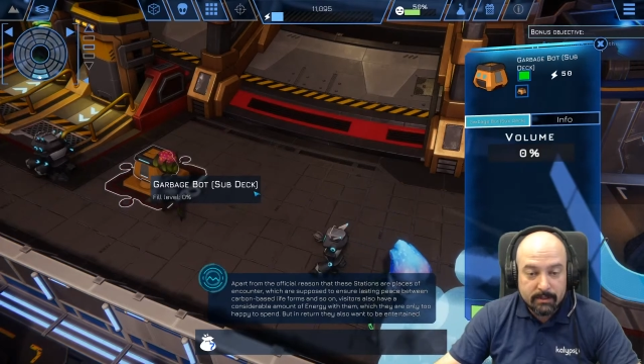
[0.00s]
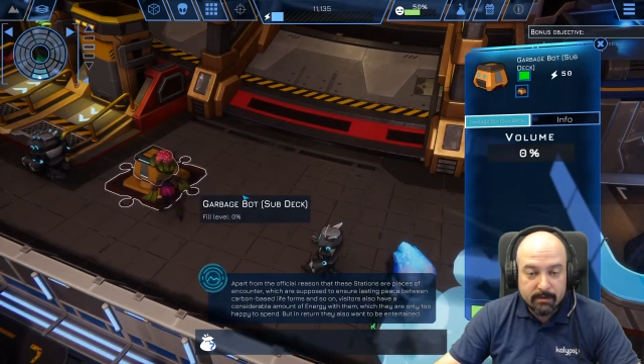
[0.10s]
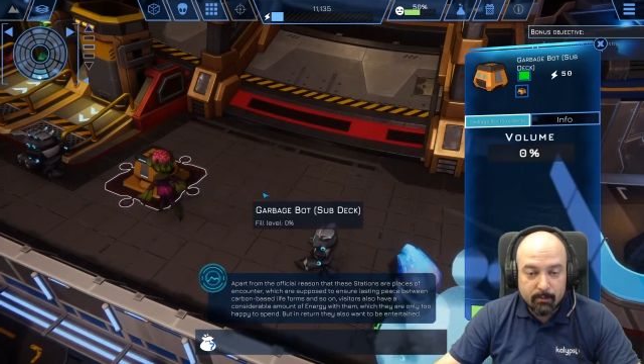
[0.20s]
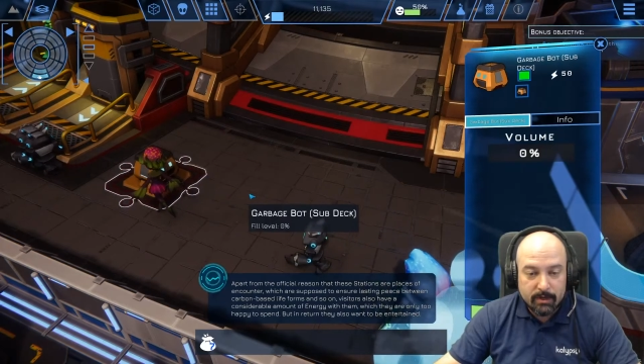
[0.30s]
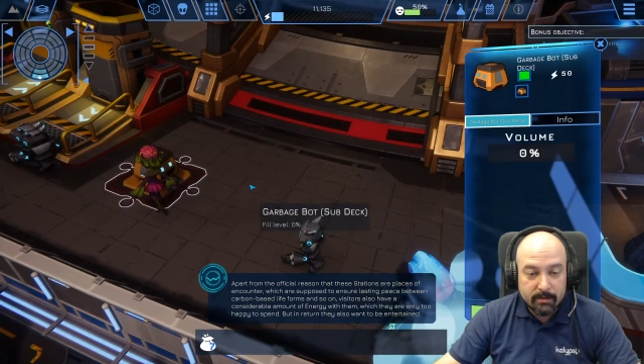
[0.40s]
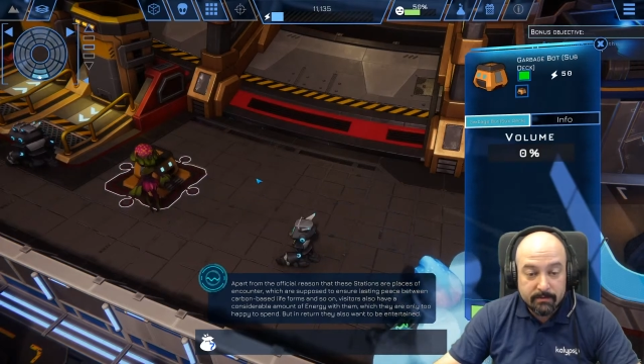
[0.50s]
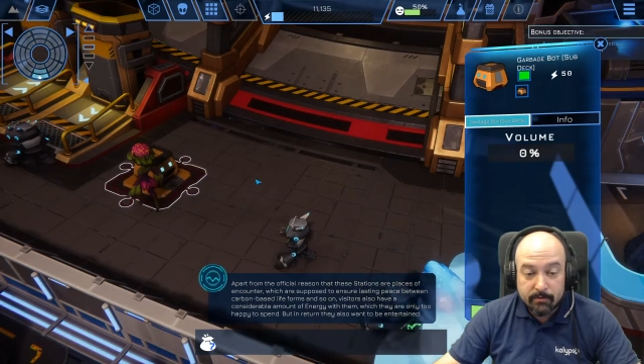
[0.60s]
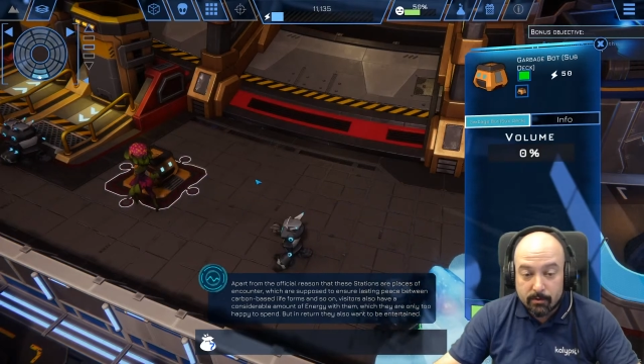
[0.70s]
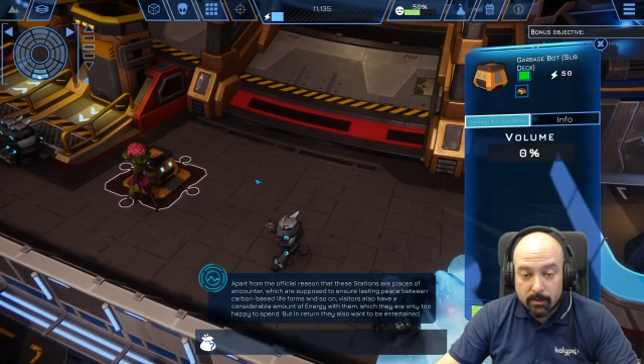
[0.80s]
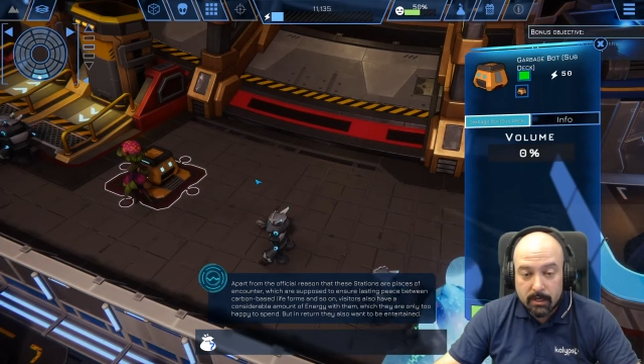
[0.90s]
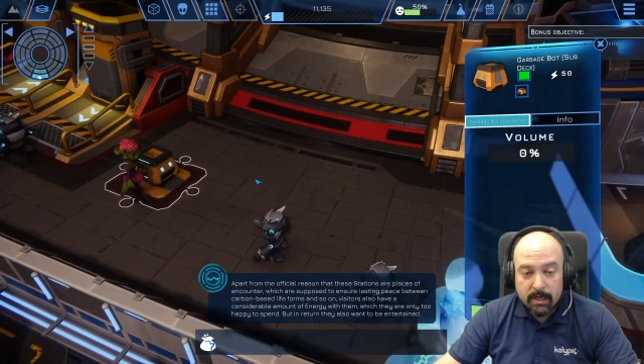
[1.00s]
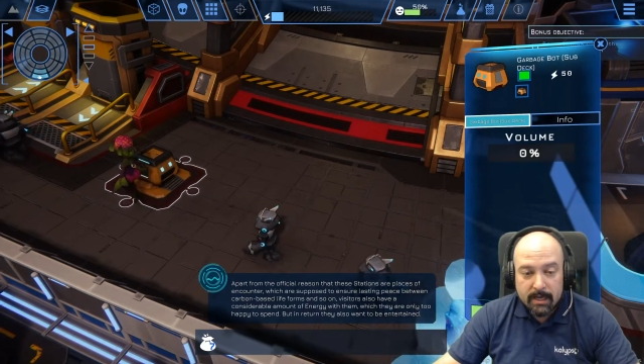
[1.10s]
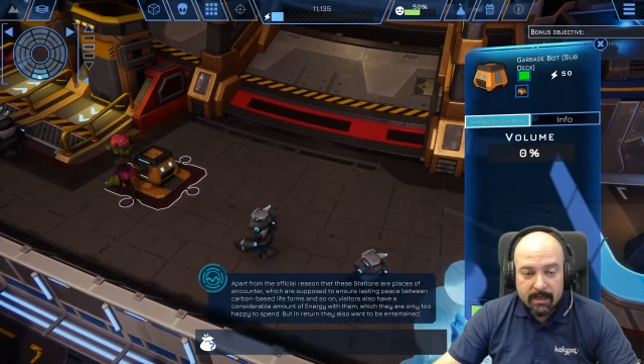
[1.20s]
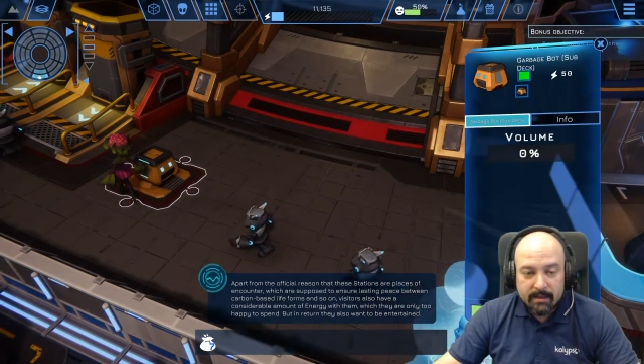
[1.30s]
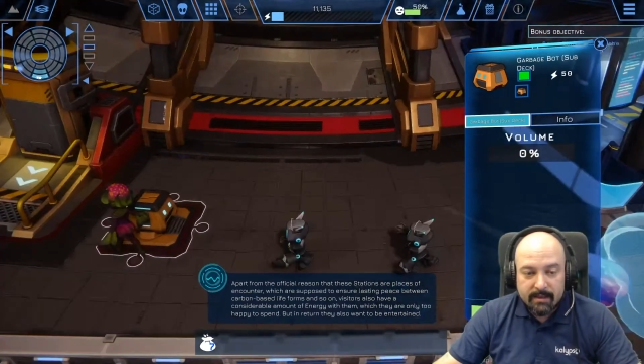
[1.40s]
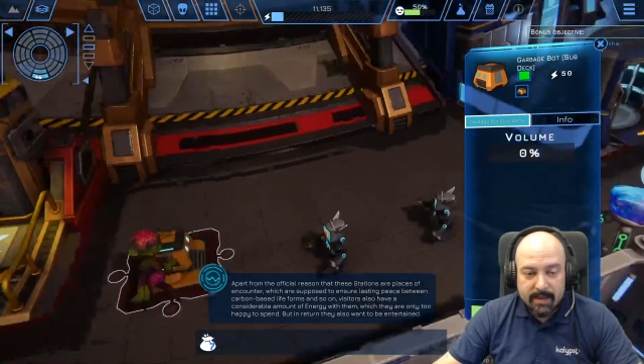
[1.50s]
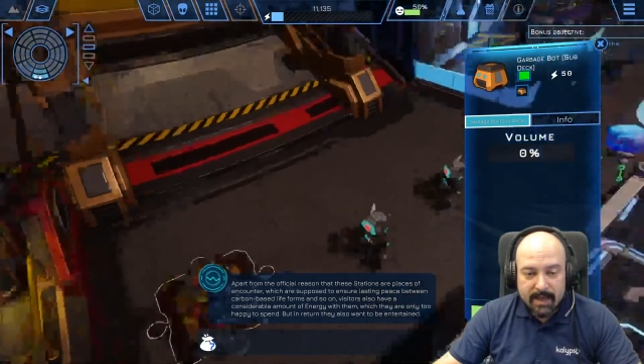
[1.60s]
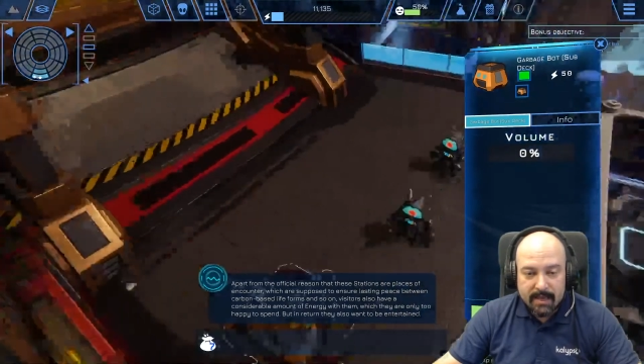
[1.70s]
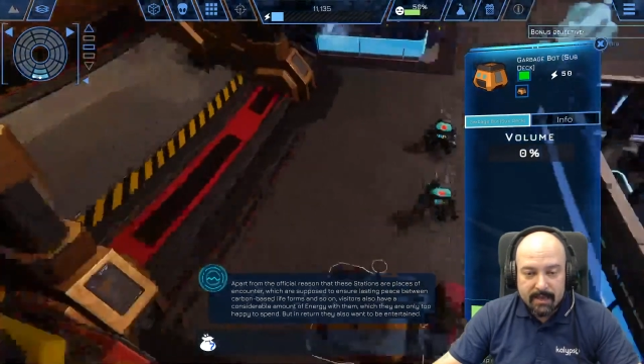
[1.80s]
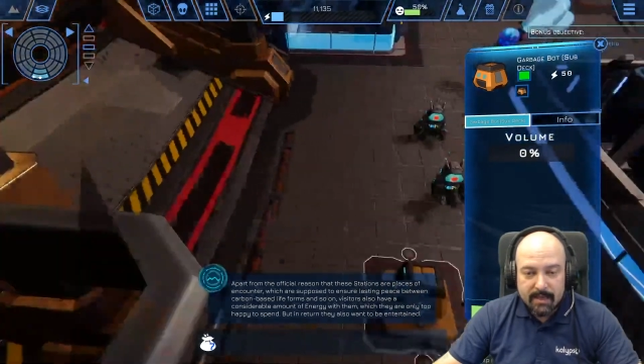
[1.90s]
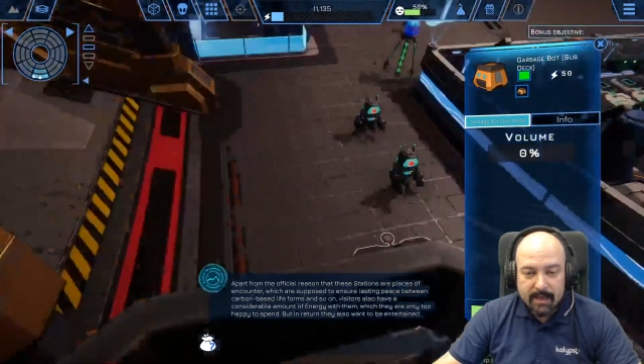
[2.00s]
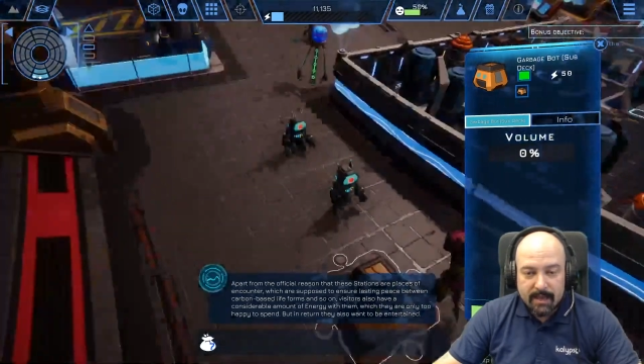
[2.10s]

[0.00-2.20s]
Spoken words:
and when it's full, then